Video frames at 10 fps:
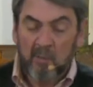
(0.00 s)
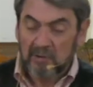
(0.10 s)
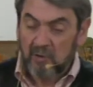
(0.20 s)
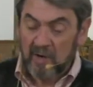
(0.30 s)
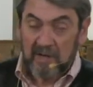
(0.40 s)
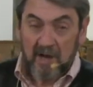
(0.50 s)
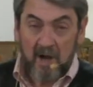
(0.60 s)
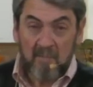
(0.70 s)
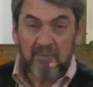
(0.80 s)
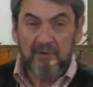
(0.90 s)
was going to
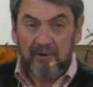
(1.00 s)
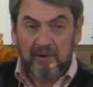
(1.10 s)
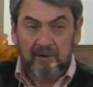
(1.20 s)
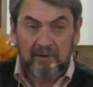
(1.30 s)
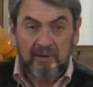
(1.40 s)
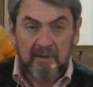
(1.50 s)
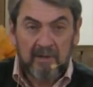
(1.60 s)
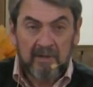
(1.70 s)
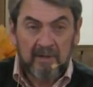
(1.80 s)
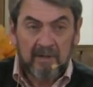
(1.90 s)
come through
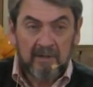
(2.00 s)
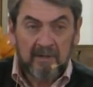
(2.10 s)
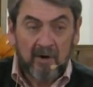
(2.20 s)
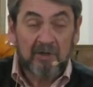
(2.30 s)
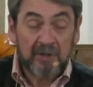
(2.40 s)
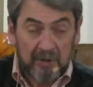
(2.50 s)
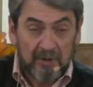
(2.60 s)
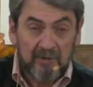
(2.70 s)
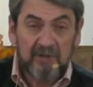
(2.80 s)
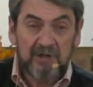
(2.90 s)
or
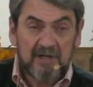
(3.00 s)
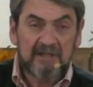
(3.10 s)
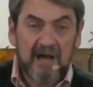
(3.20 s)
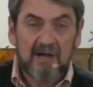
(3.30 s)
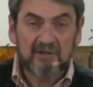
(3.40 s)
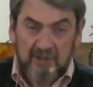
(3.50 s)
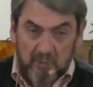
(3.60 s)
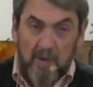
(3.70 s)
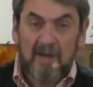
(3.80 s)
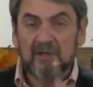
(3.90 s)
to the Gentiles
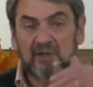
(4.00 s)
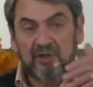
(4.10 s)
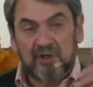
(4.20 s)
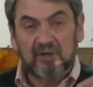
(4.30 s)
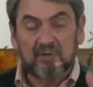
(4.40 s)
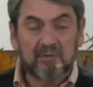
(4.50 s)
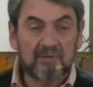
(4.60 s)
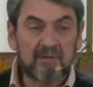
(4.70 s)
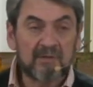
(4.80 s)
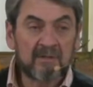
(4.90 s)
as well as the
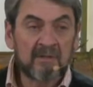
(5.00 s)
Jews,